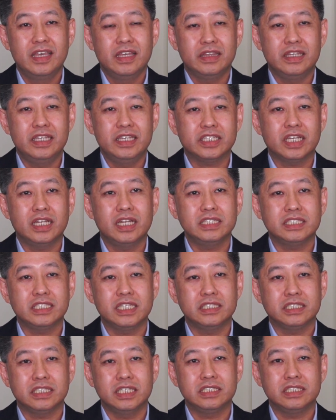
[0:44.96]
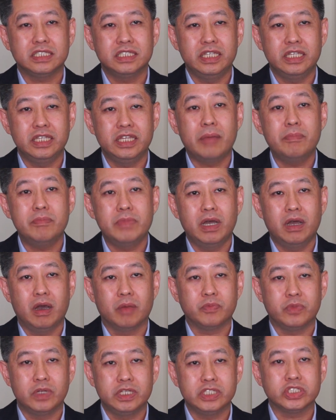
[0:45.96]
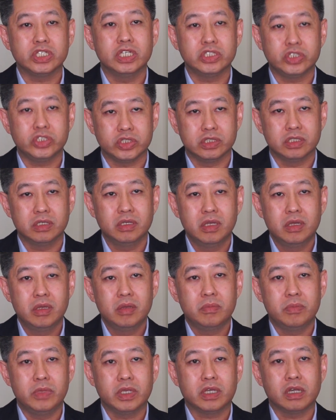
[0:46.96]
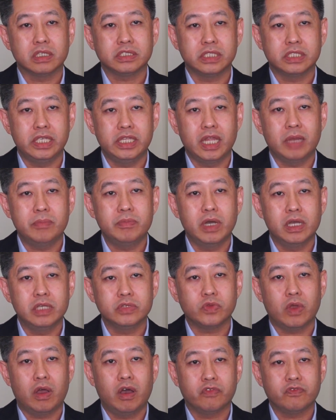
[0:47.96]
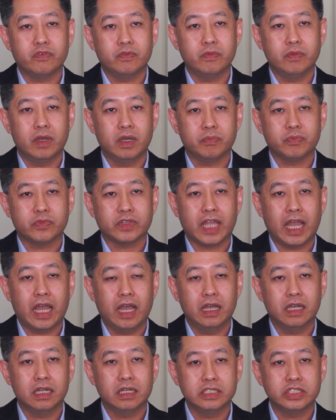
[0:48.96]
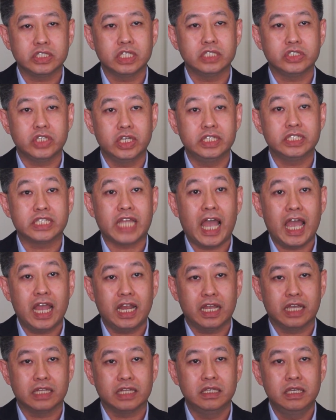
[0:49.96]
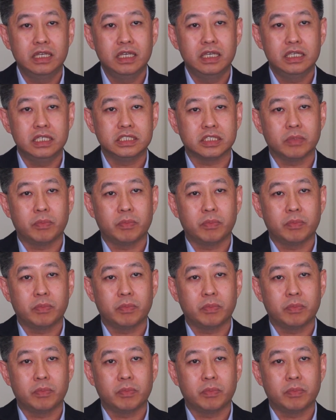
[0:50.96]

The challenges is the number of researchers, because the number of researchers in Thailand is